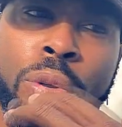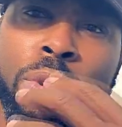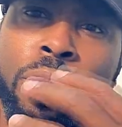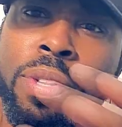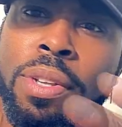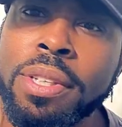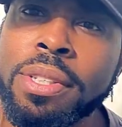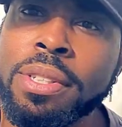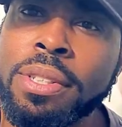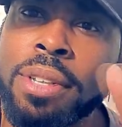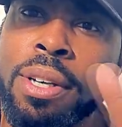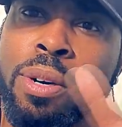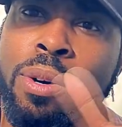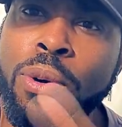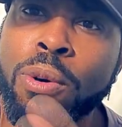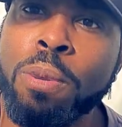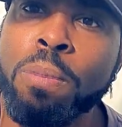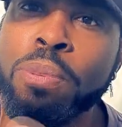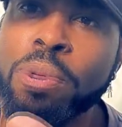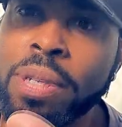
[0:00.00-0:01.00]
this is a
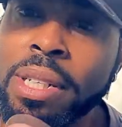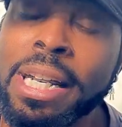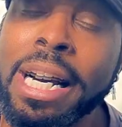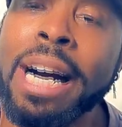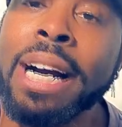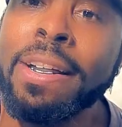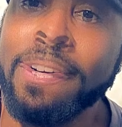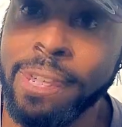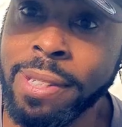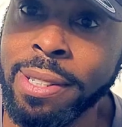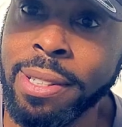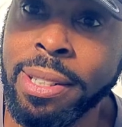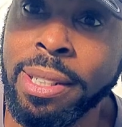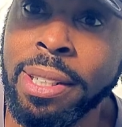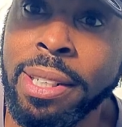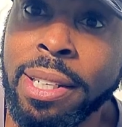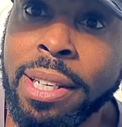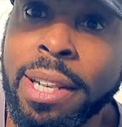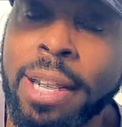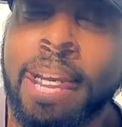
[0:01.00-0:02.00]
corporatocracy.
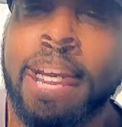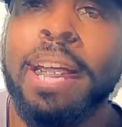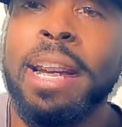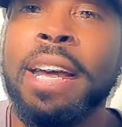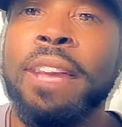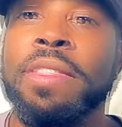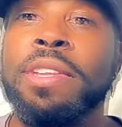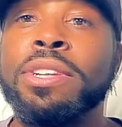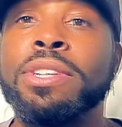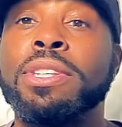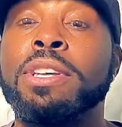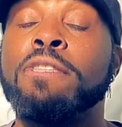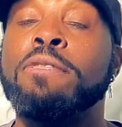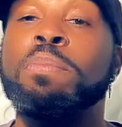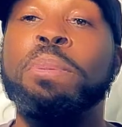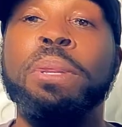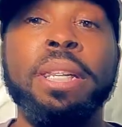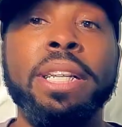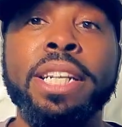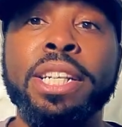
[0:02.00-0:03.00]
And this stuff
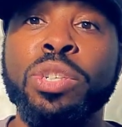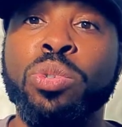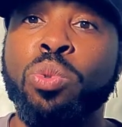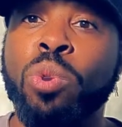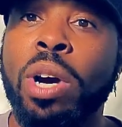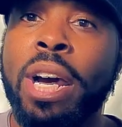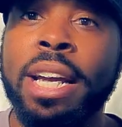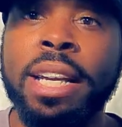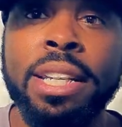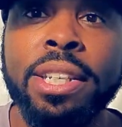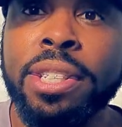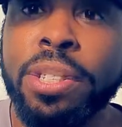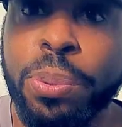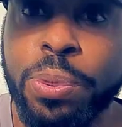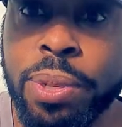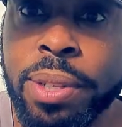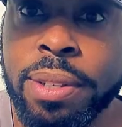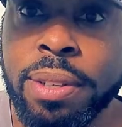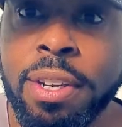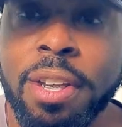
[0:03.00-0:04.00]
plays right into
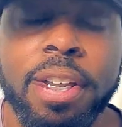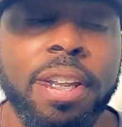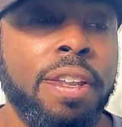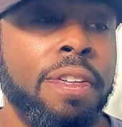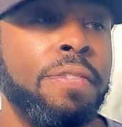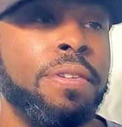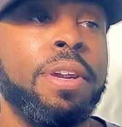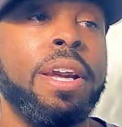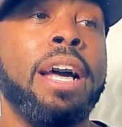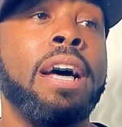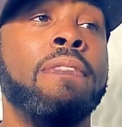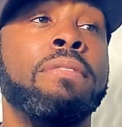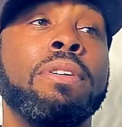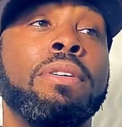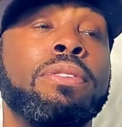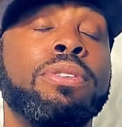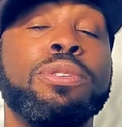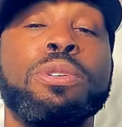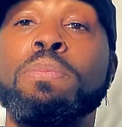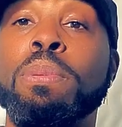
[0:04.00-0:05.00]
it. If you have a
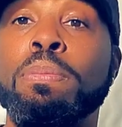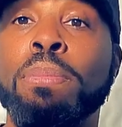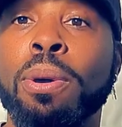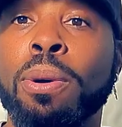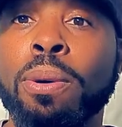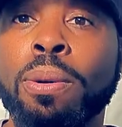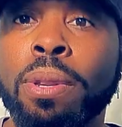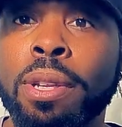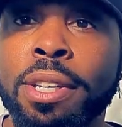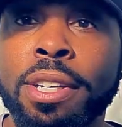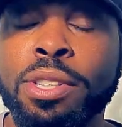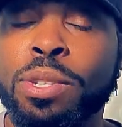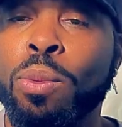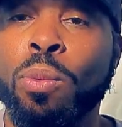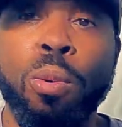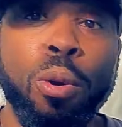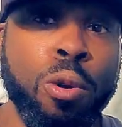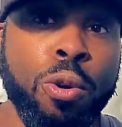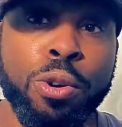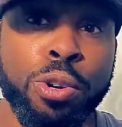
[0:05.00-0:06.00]
Super Bowl and there's a
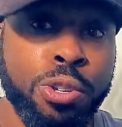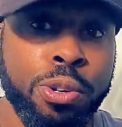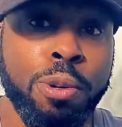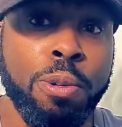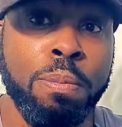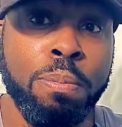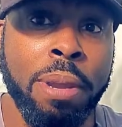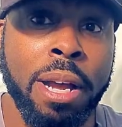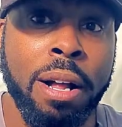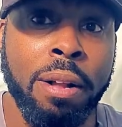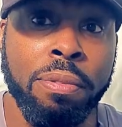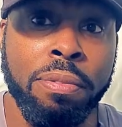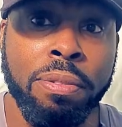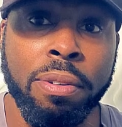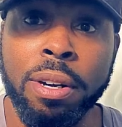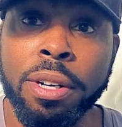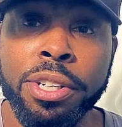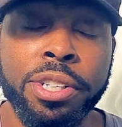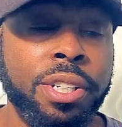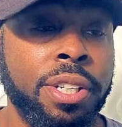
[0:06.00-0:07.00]
wardrobe
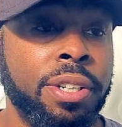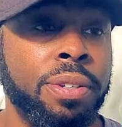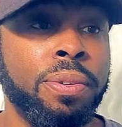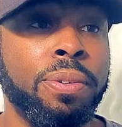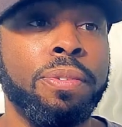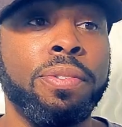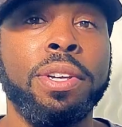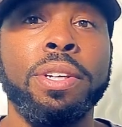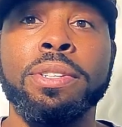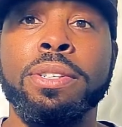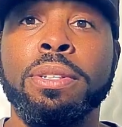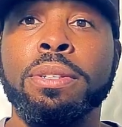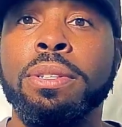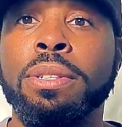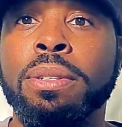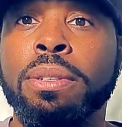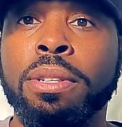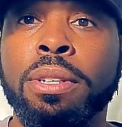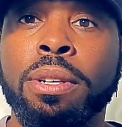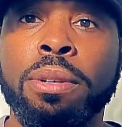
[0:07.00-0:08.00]
malfunction, or
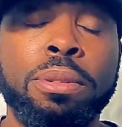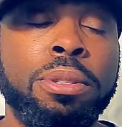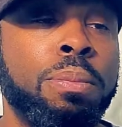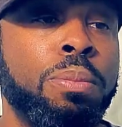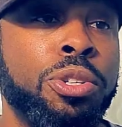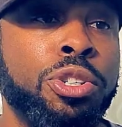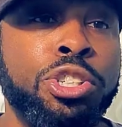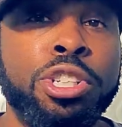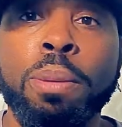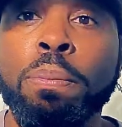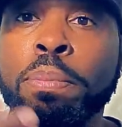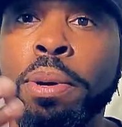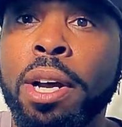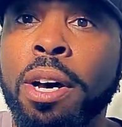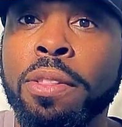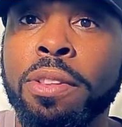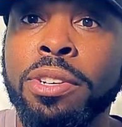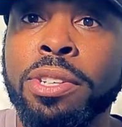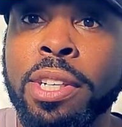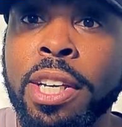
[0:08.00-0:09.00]
there's someone jumping
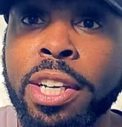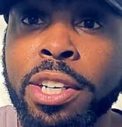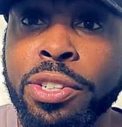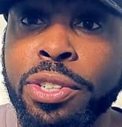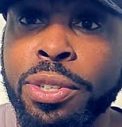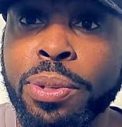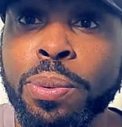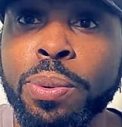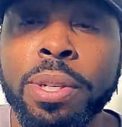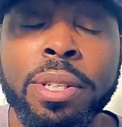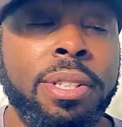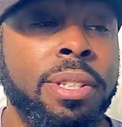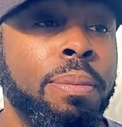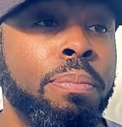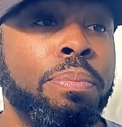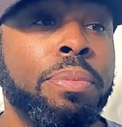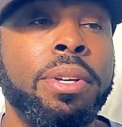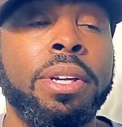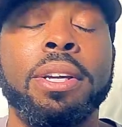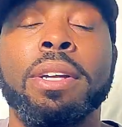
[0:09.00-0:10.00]
on the stage doing
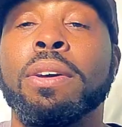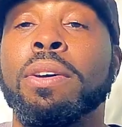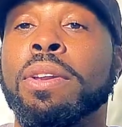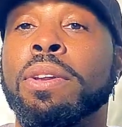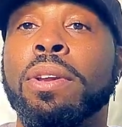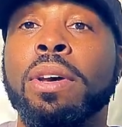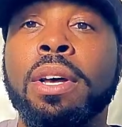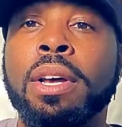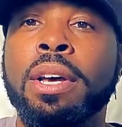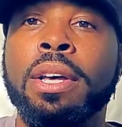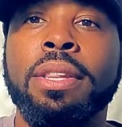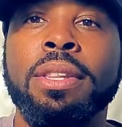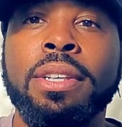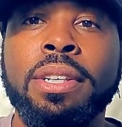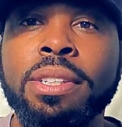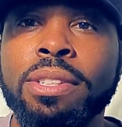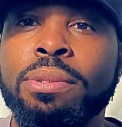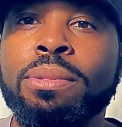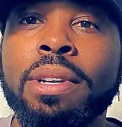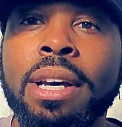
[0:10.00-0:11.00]
something, and
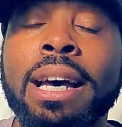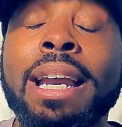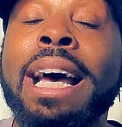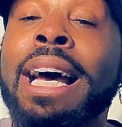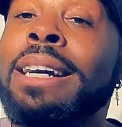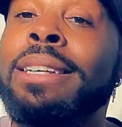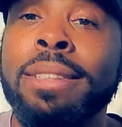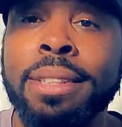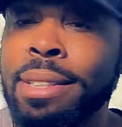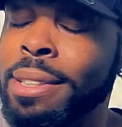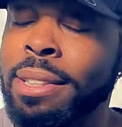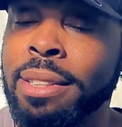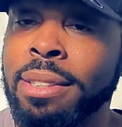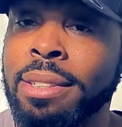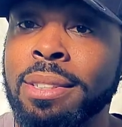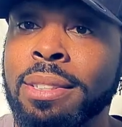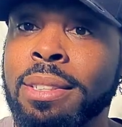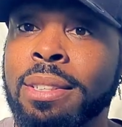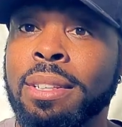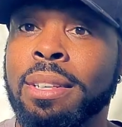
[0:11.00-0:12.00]
these are not
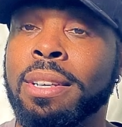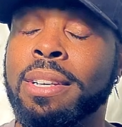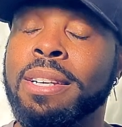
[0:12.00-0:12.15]
accidents,